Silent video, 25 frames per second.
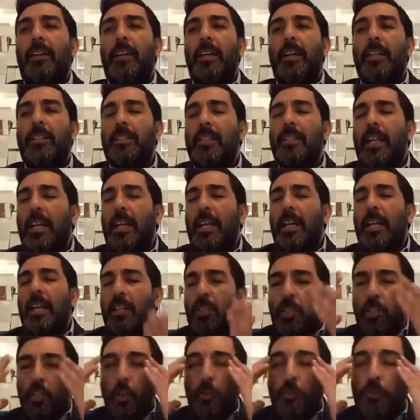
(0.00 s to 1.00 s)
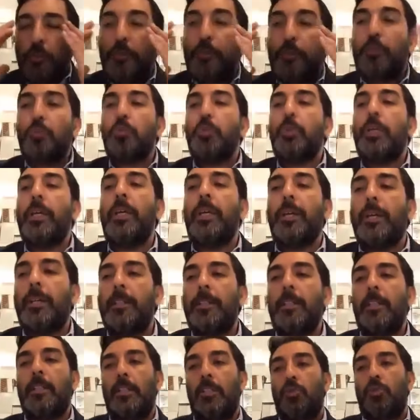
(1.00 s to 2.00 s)
it's like so freeing
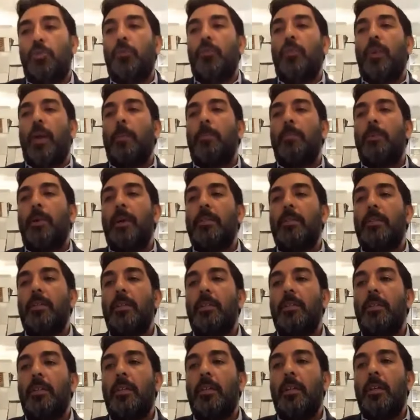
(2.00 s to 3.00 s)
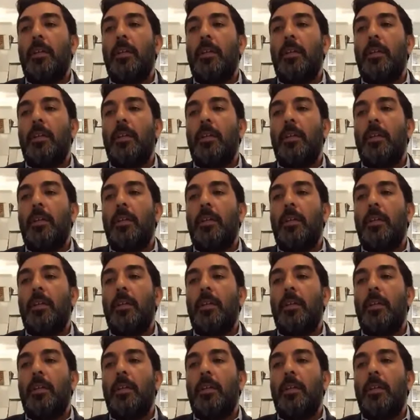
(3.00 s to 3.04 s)
the teshuvah process.